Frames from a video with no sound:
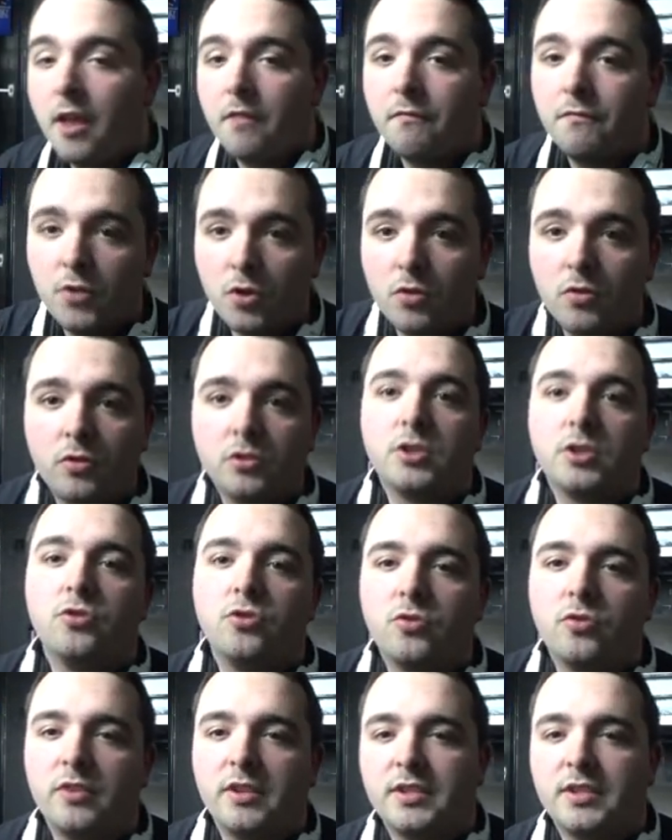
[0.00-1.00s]
If you guys
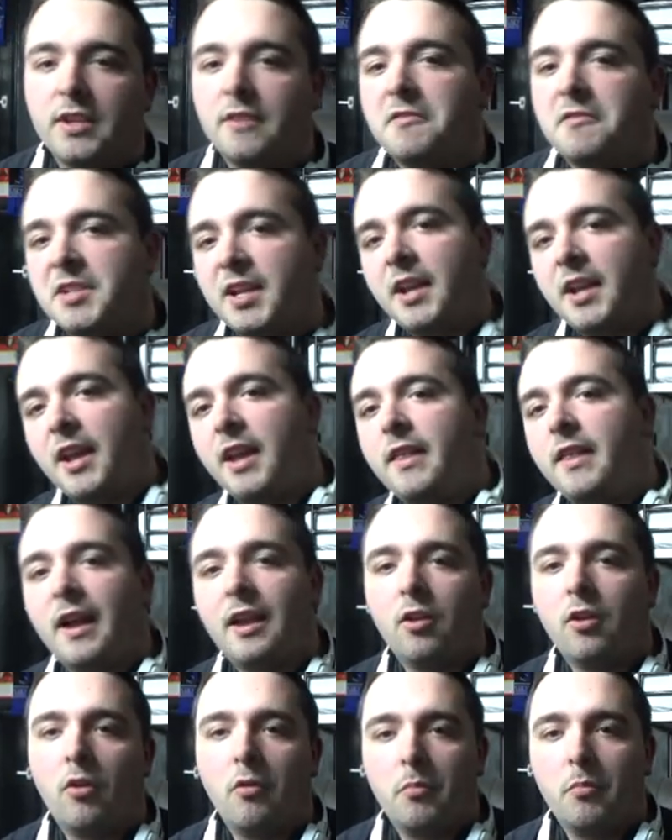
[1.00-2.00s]
enjoy this series, hit
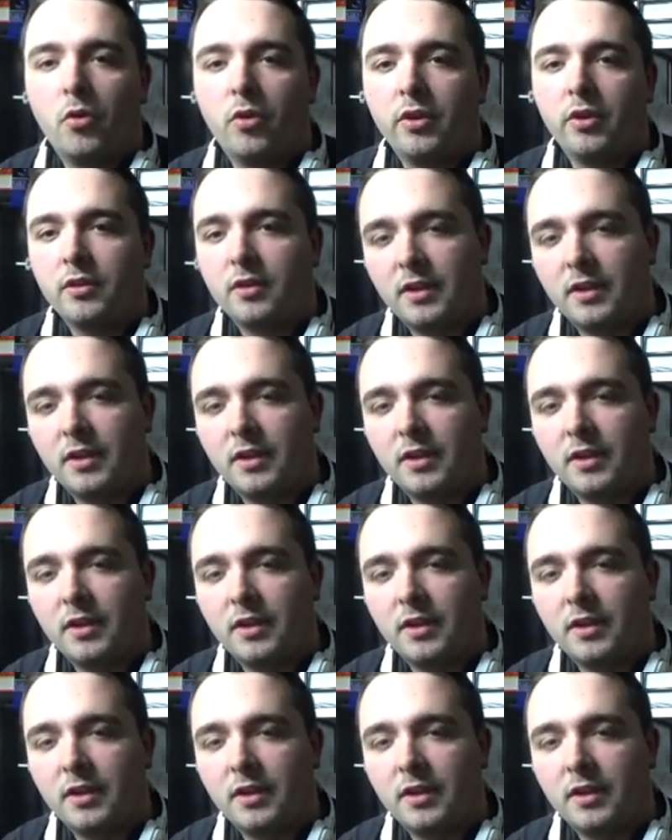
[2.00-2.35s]
that like button.